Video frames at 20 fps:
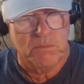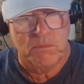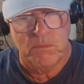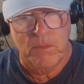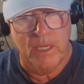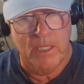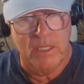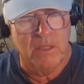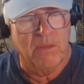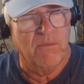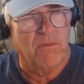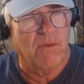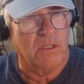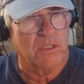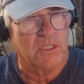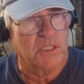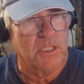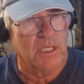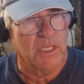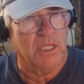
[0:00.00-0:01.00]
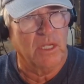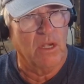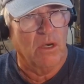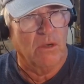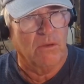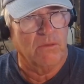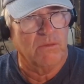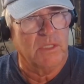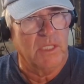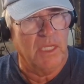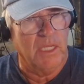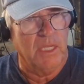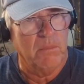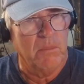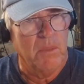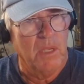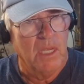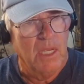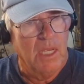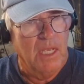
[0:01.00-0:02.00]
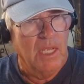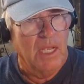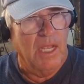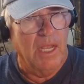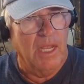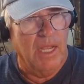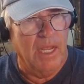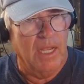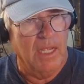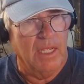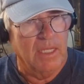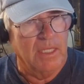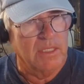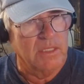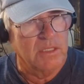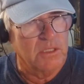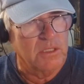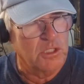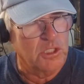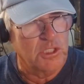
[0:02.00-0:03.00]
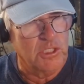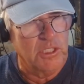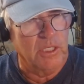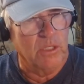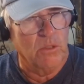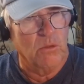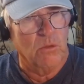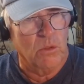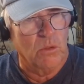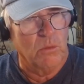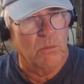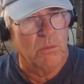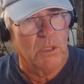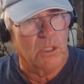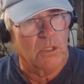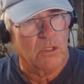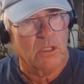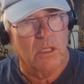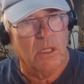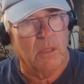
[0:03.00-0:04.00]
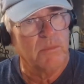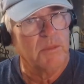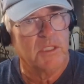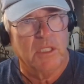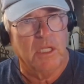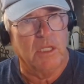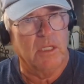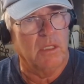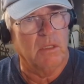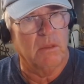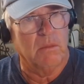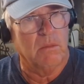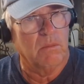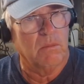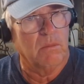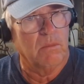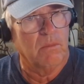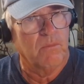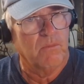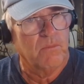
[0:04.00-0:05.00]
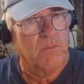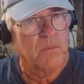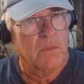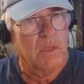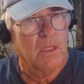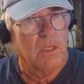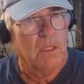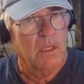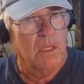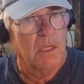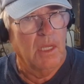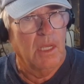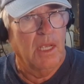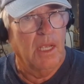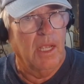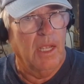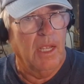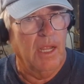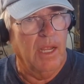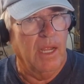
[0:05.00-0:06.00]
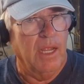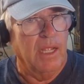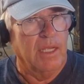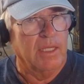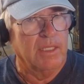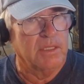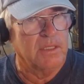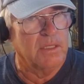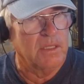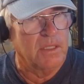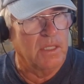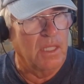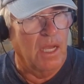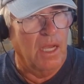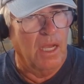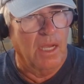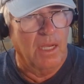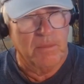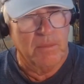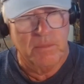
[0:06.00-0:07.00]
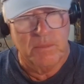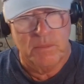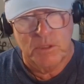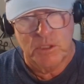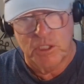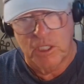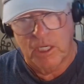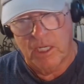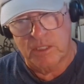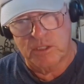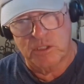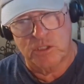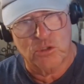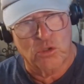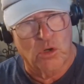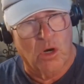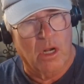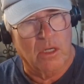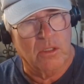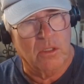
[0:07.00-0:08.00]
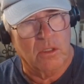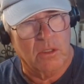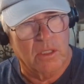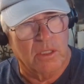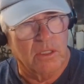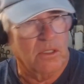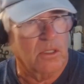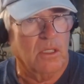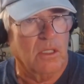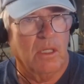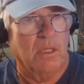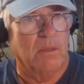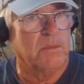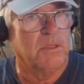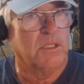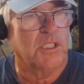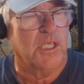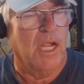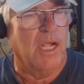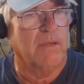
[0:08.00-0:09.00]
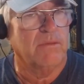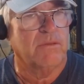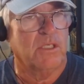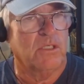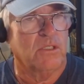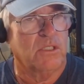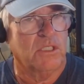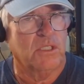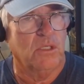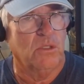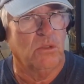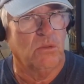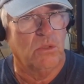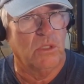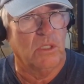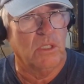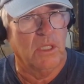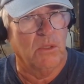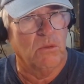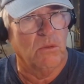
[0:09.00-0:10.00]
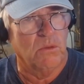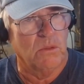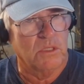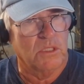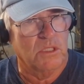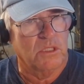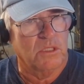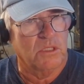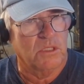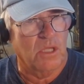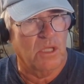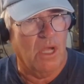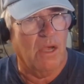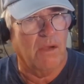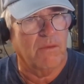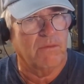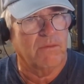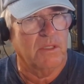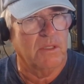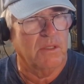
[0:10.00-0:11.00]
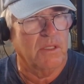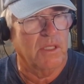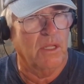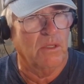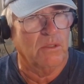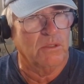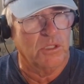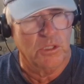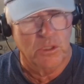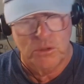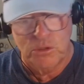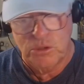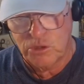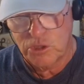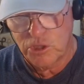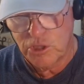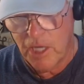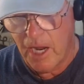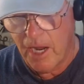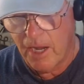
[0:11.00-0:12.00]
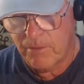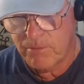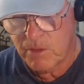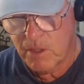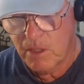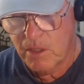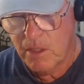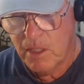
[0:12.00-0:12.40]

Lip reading: made the varsity golf team, and she grew, but her clubs didn't. and she got stronger, and her club shafts are still really soft, junior shaft.